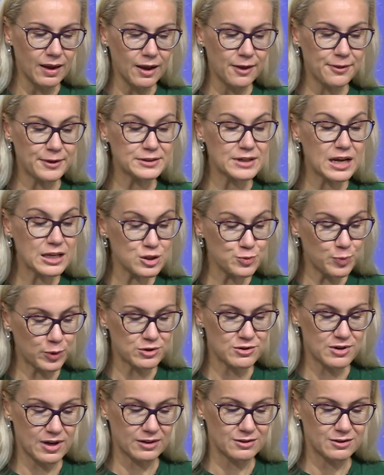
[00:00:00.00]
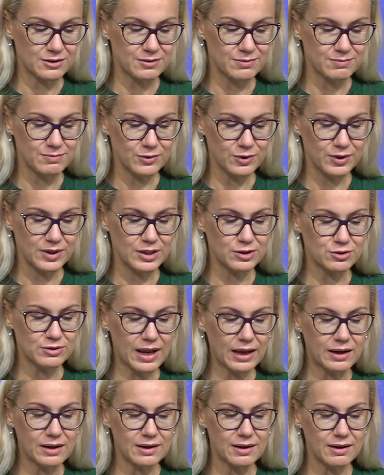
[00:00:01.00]
In the transport sector, we need to
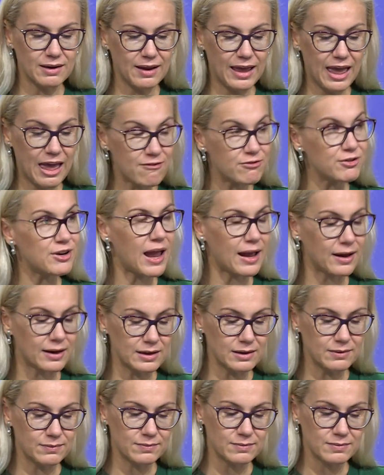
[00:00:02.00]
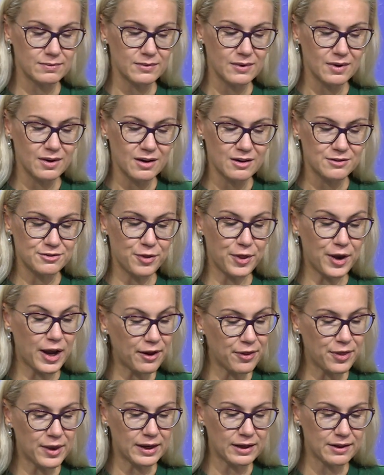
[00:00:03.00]
tackle every angle,
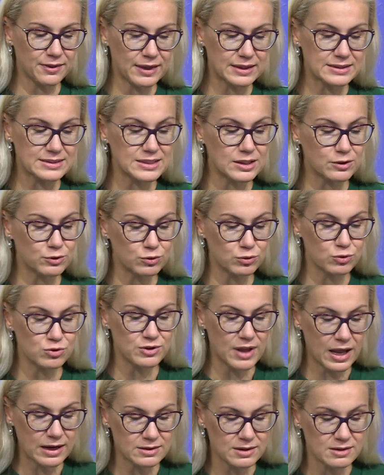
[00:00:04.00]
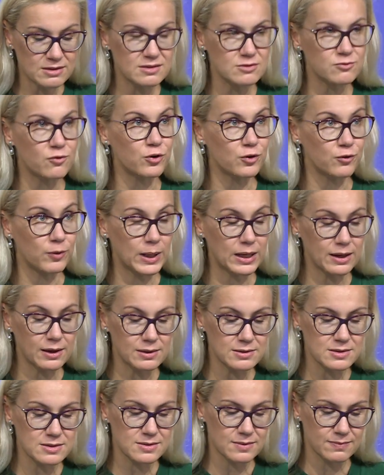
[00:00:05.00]
strengthening the CO2 standards for
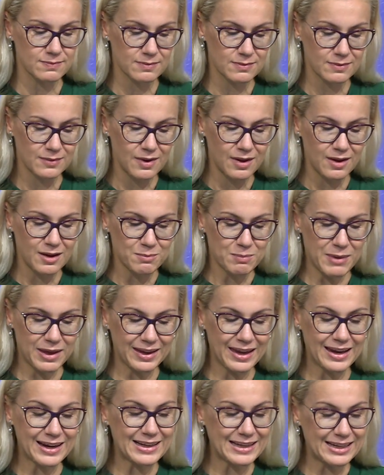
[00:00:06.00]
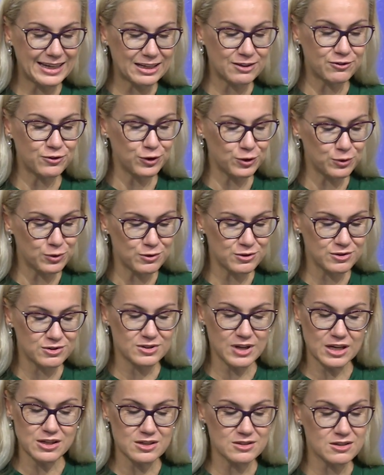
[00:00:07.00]
vehicles, making clean fuels
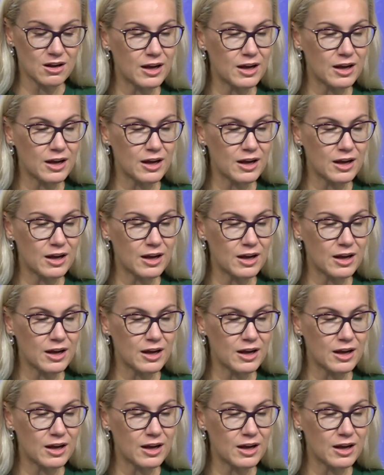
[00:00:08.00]
such as